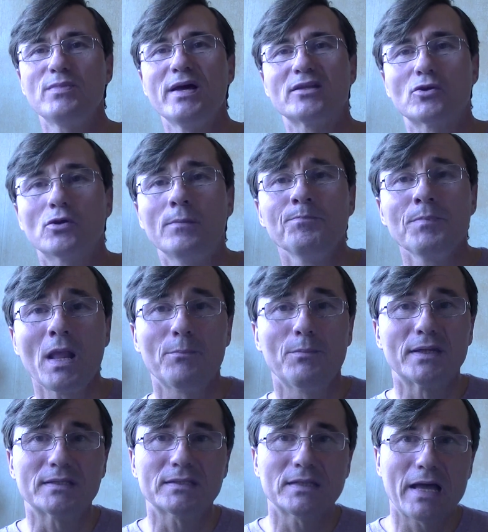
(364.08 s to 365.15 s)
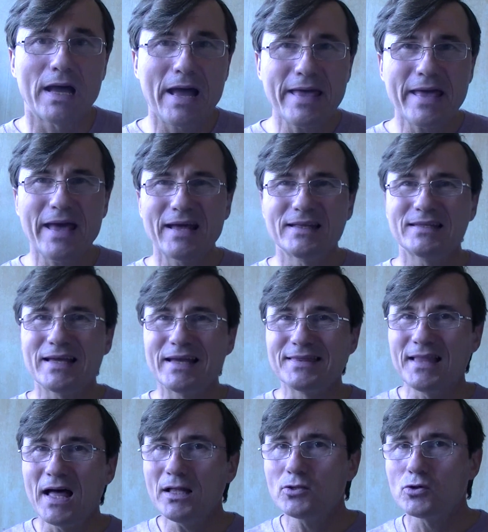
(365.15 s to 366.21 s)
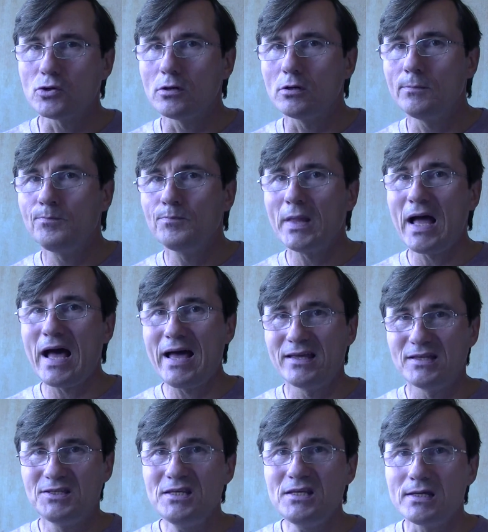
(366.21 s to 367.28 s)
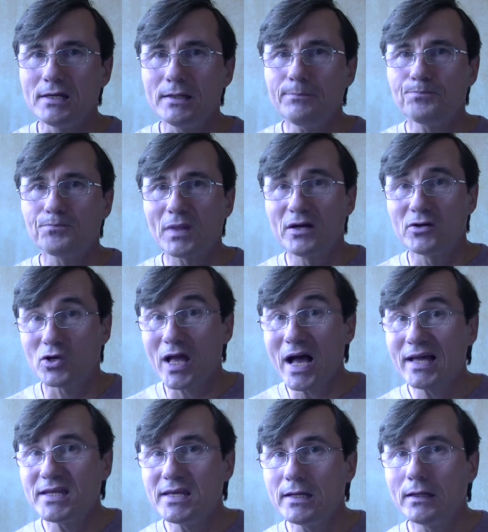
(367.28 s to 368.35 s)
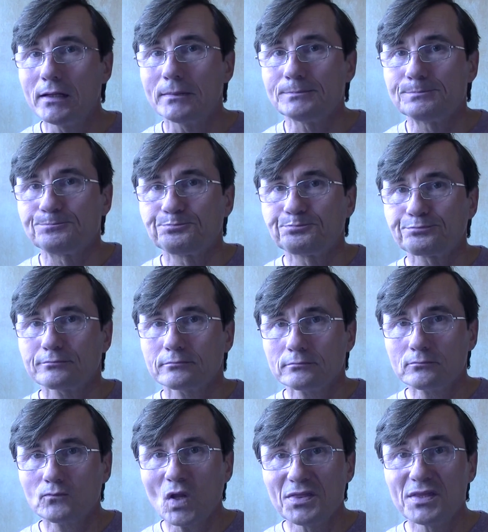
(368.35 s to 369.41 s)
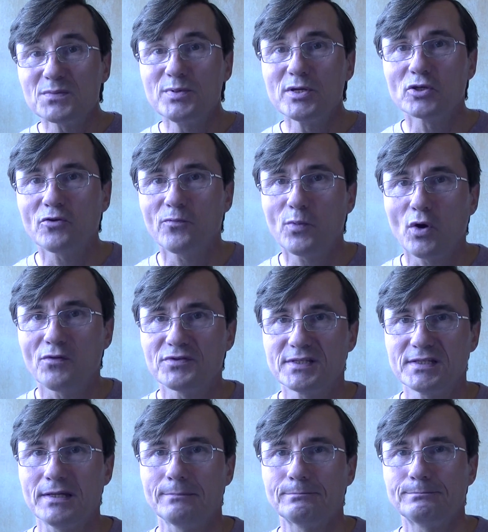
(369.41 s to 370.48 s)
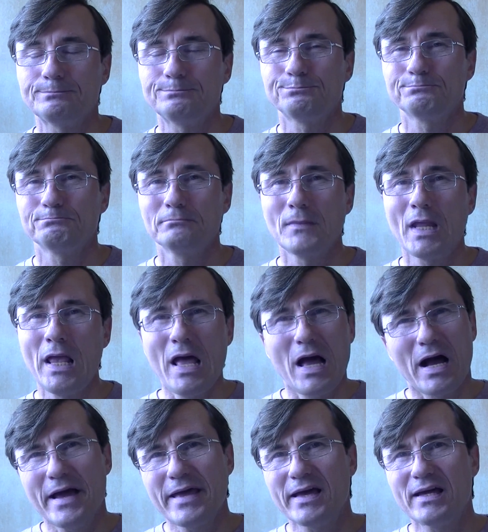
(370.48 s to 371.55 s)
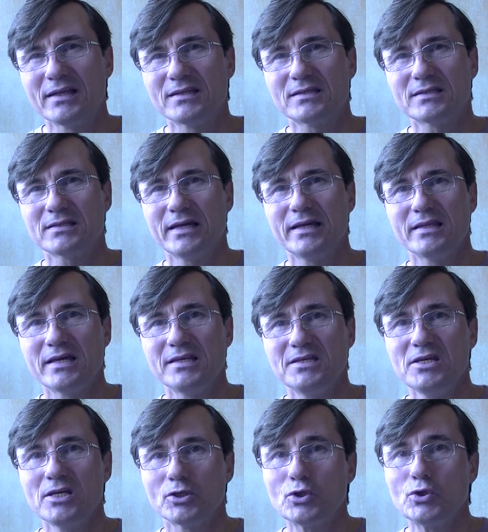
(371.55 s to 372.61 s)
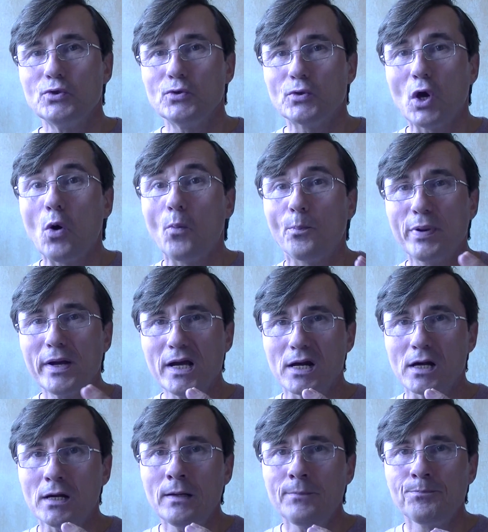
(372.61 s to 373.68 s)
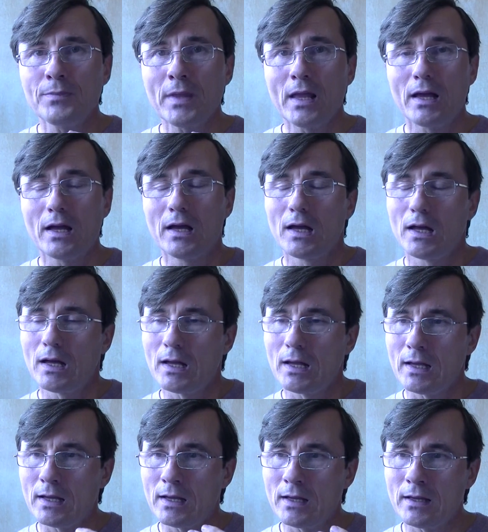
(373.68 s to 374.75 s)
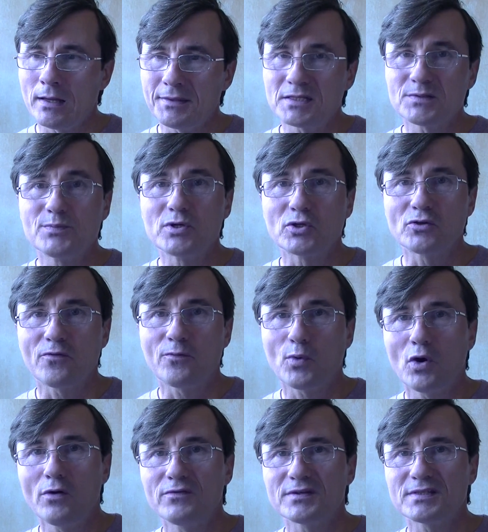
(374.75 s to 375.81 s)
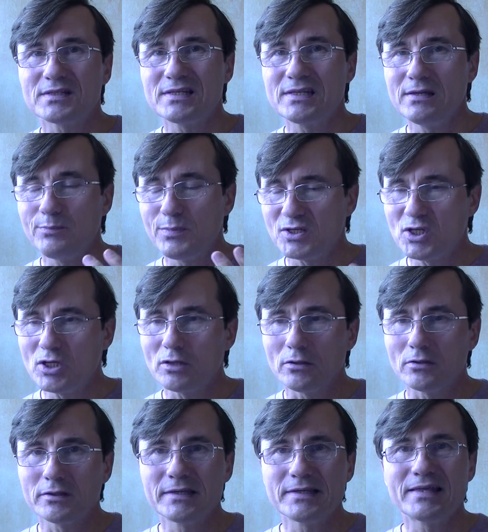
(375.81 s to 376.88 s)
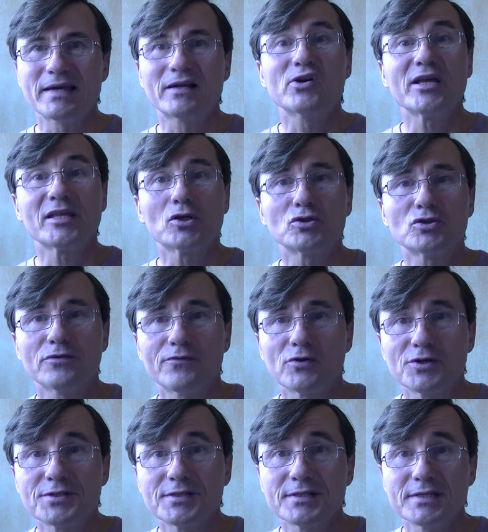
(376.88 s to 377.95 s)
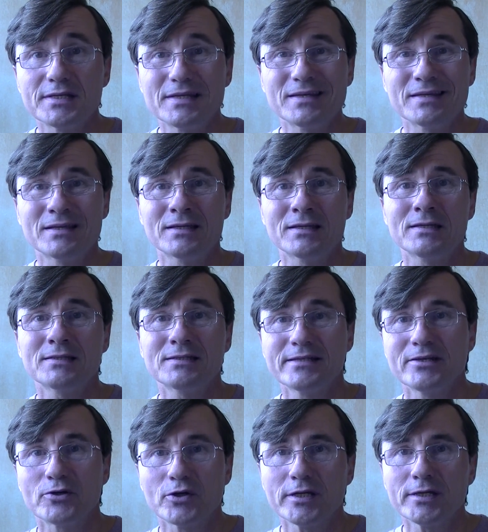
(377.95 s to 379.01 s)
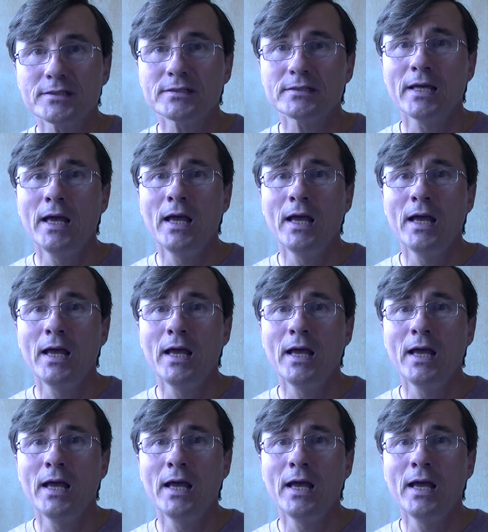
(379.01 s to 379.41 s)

matter, but I had another idea regarding the spirit of prophecy. I had an idea to compare the spirit of prophecy, particularly the Great Controversy series,